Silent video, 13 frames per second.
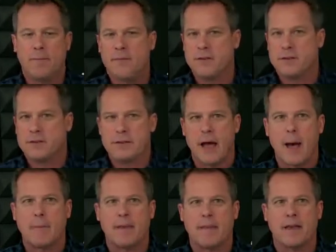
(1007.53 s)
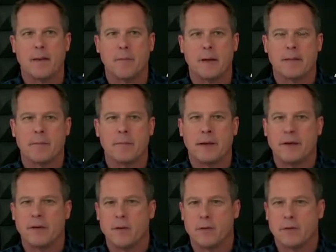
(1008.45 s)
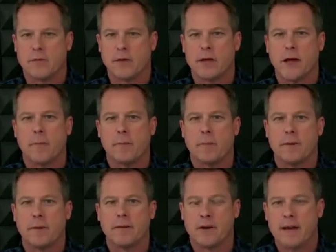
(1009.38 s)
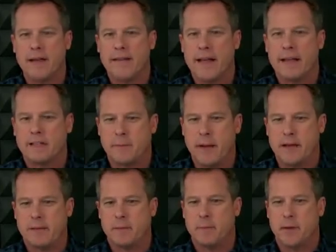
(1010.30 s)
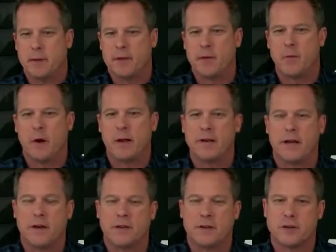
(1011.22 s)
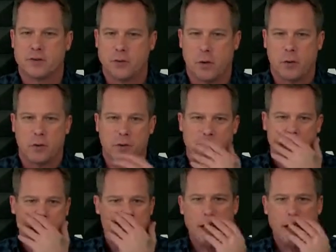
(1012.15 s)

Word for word: if you just stop and think about the big two or three companies that are in that space of building one touch controllers.